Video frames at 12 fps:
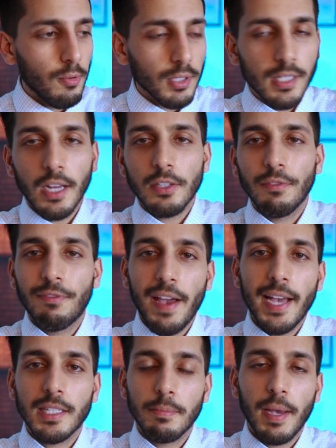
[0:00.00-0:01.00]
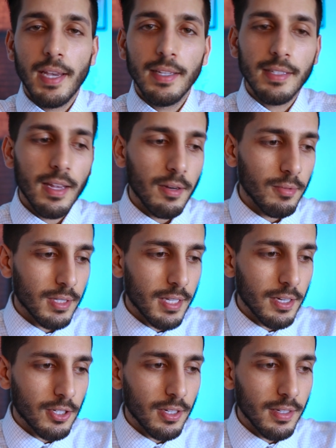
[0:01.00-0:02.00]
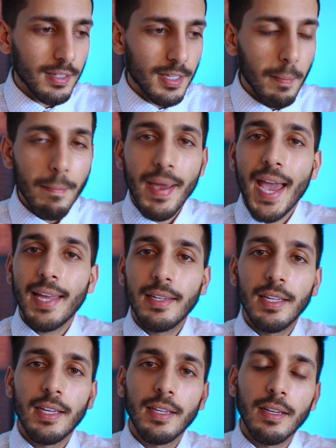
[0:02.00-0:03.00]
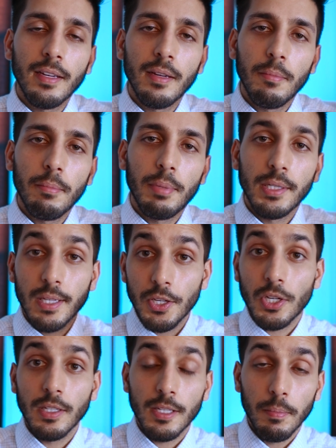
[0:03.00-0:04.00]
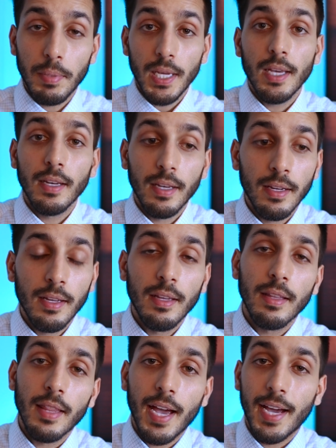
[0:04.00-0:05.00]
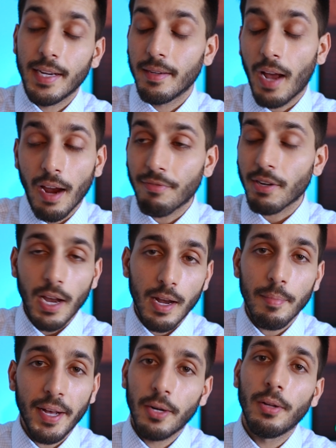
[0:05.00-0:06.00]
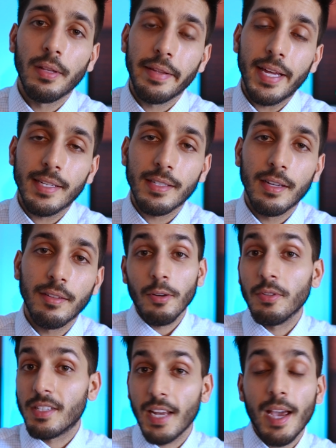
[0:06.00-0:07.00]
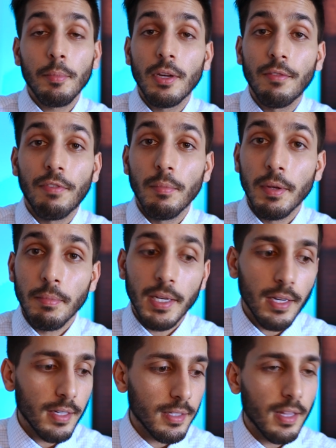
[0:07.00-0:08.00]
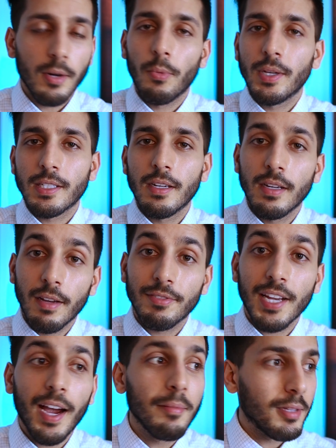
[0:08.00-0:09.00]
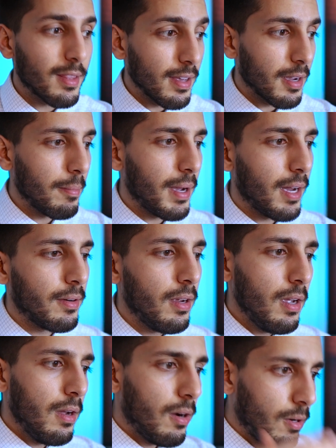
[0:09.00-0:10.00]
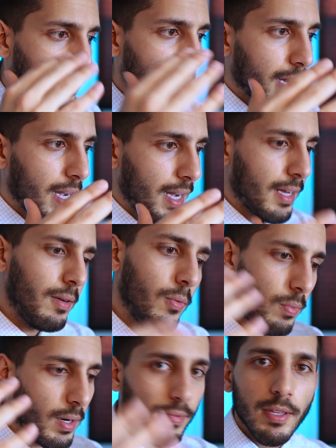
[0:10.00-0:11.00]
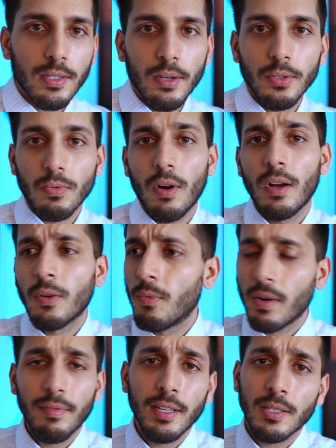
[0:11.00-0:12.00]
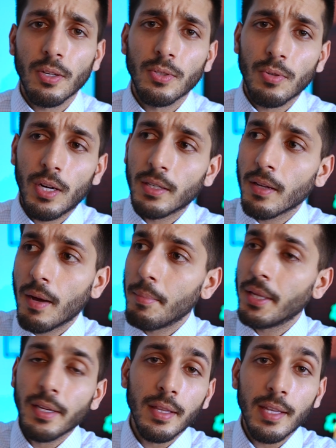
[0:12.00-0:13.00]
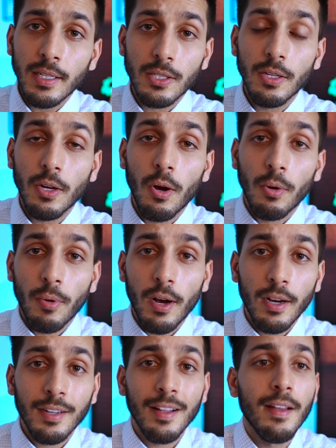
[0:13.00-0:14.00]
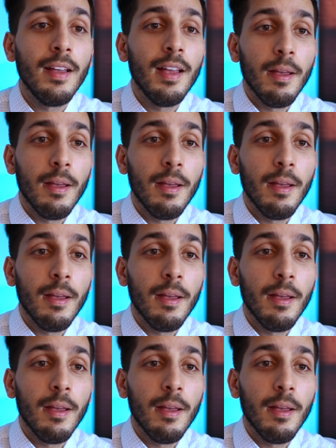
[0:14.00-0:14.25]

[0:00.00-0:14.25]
it was such a fast pace and it was such a demanding position to be in that I forgot about all of that stuff. It was damn good for me because there wasn't enough time to think about, oh my God, what if this goes wrong? What if this goes wrong? A million things could go wrong.